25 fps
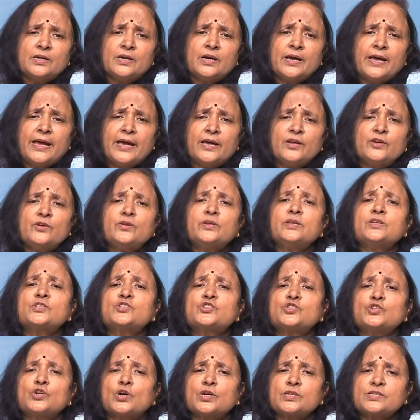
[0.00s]
enrich
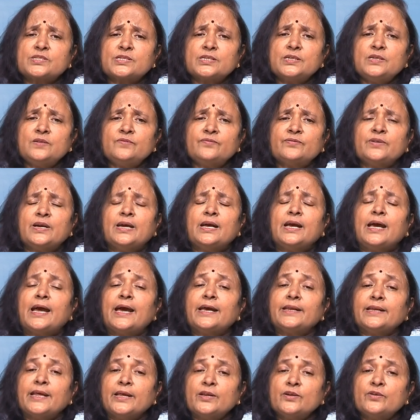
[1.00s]
yourself
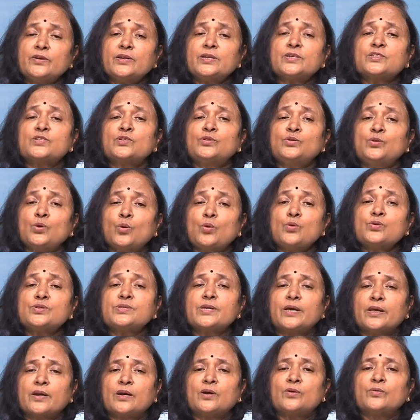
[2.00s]
and enrich those
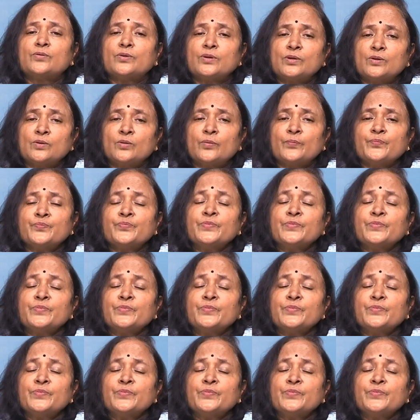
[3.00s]
around you.